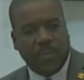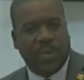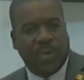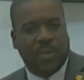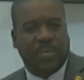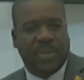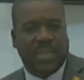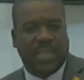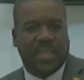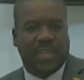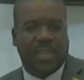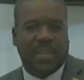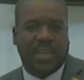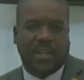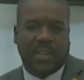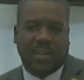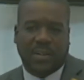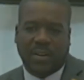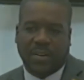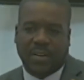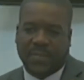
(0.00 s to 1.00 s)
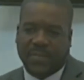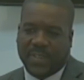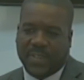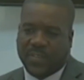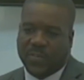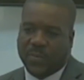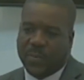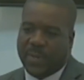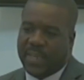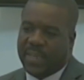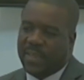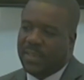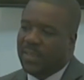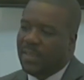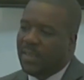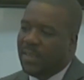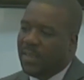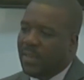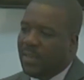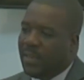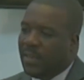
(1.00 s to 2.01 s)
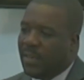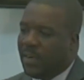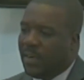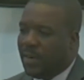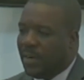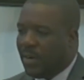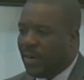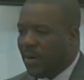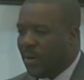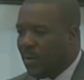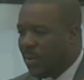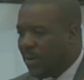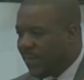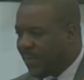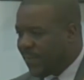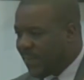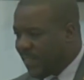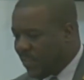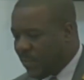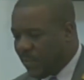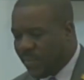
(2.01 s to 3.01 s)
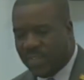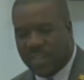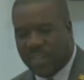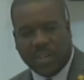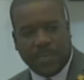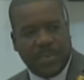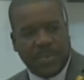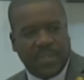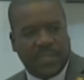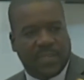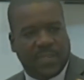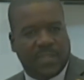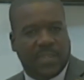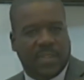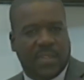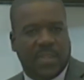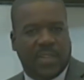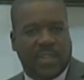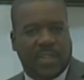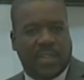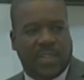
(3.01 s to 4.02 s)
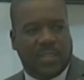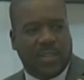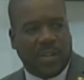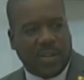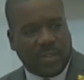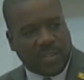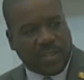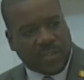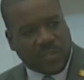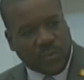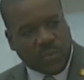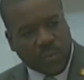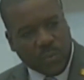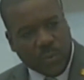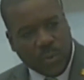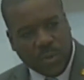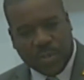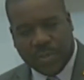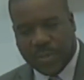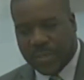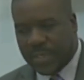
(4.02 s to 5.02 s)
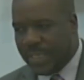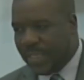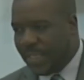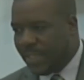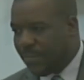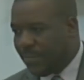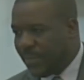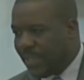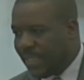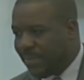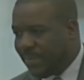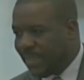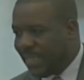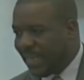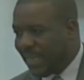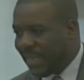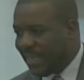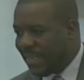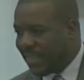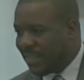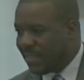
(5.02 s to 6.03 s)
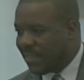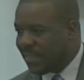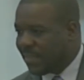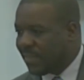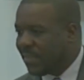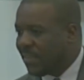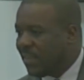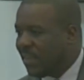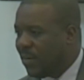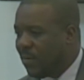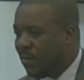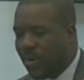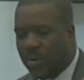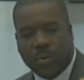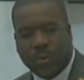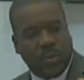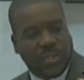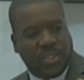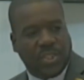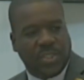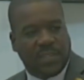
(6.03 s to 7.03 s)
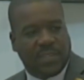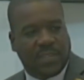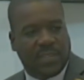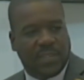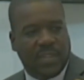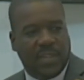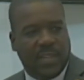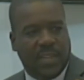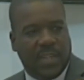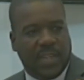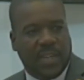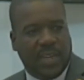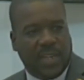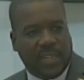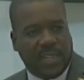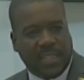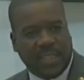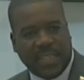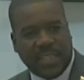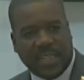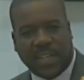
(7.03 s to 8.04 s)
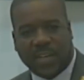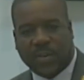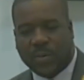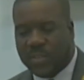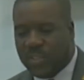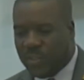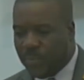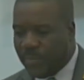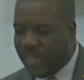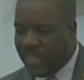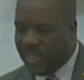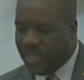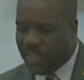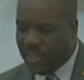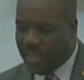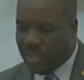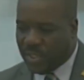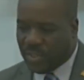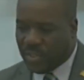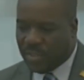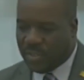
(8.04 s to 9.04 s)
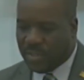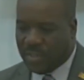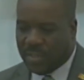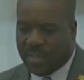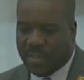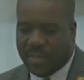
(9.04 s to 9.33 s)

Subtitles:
will be a conference where our physiotherapists, the doctors who work with athletics, our coaches, they are going to be engaged